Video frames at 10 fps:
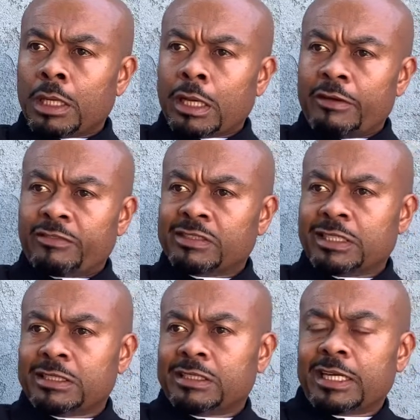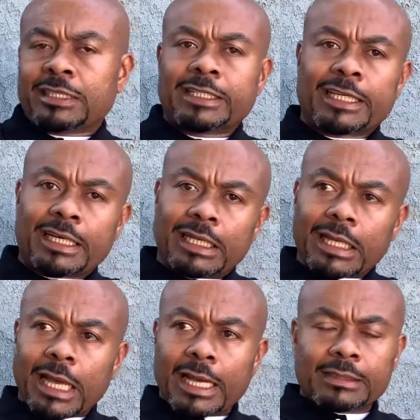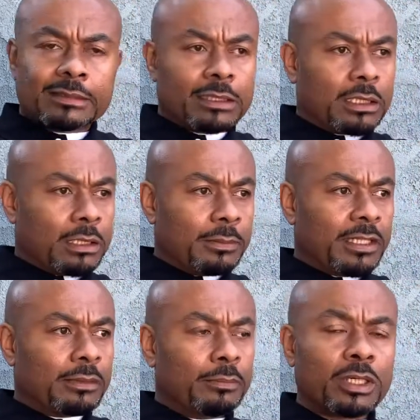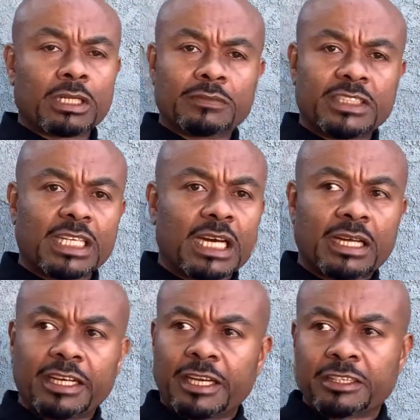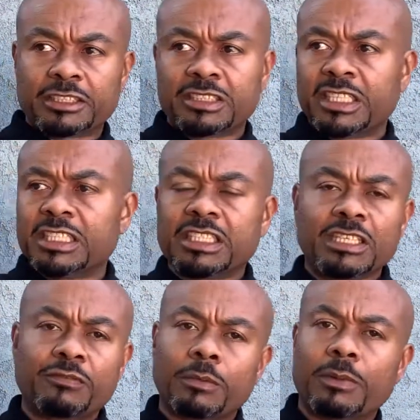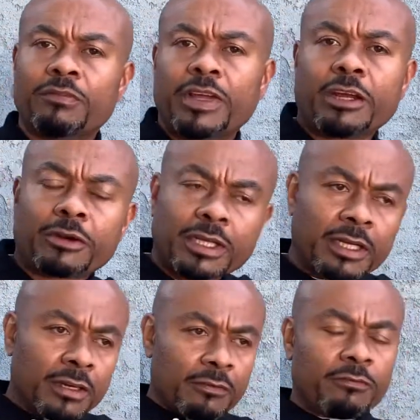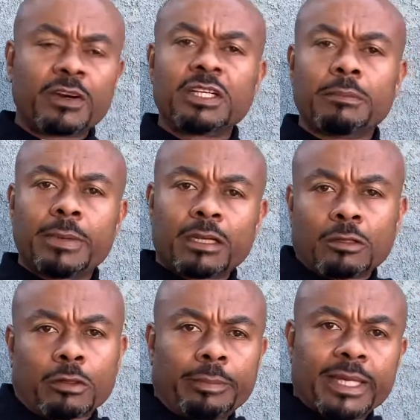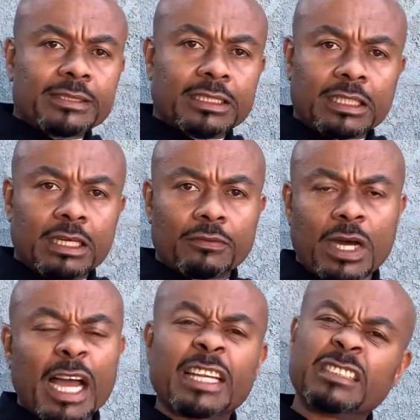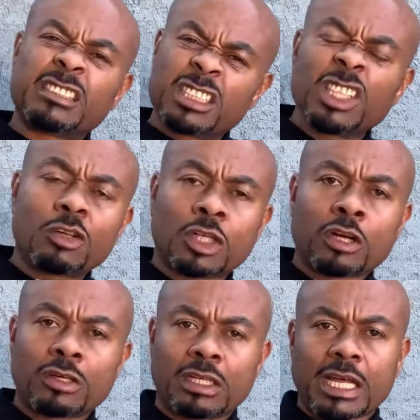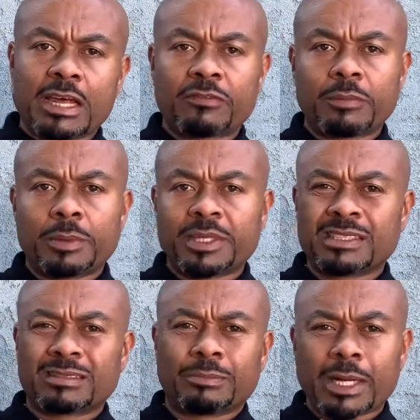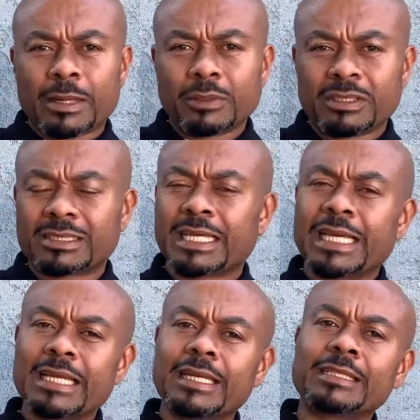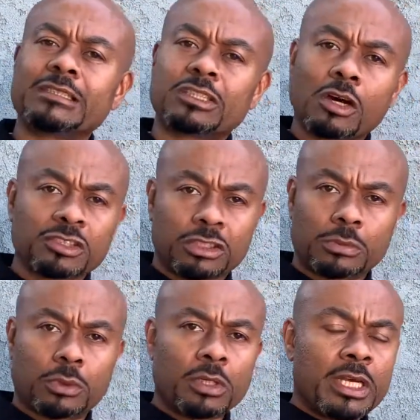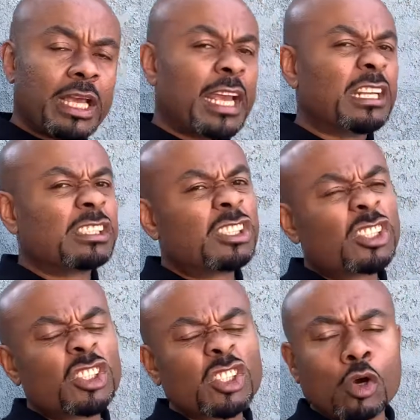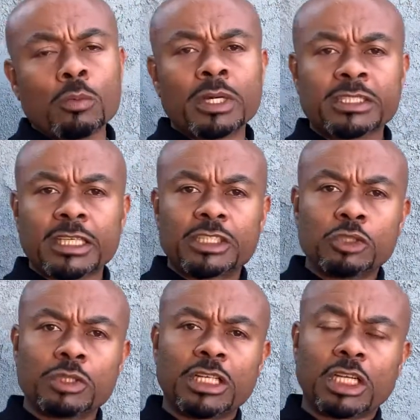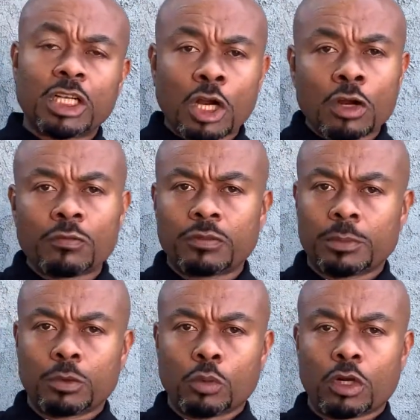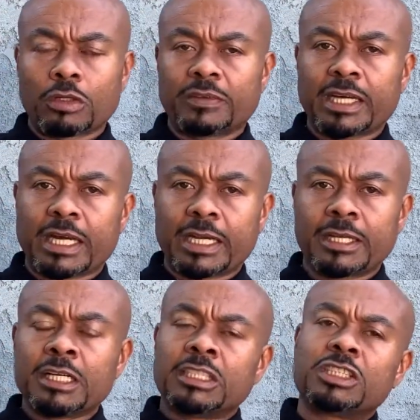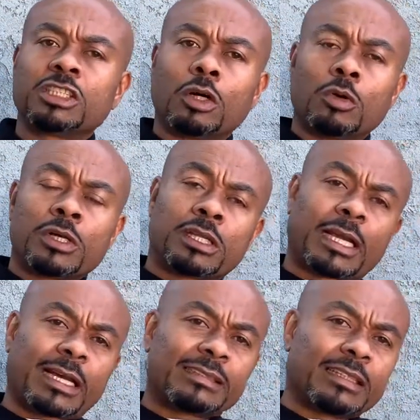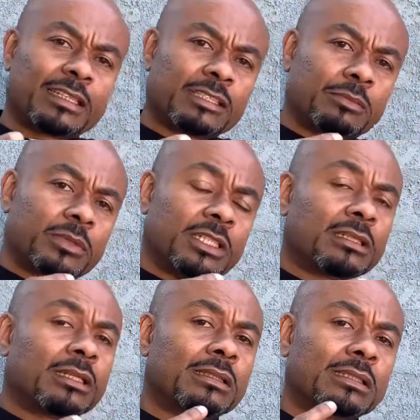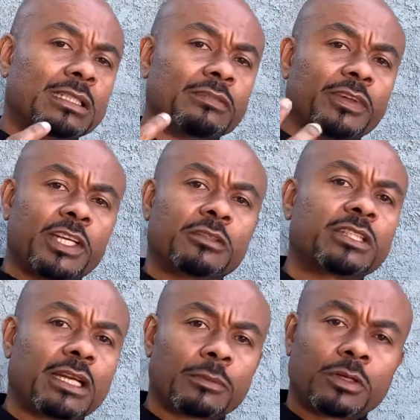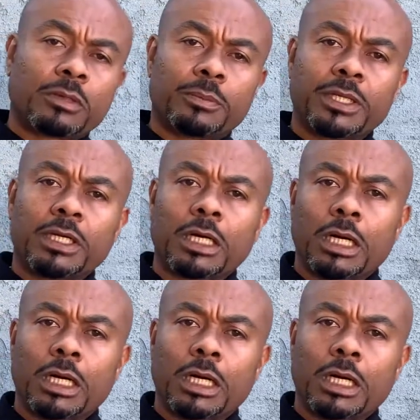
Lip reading: if let's say I take a class in the book of John, and they're just teaching it from a very fundamental or basic level, I can still learn a lot from it, because the Bible is inexhaustible, and there's so much that you can learn from the Word of God. So like I said, these videos that I'm going to be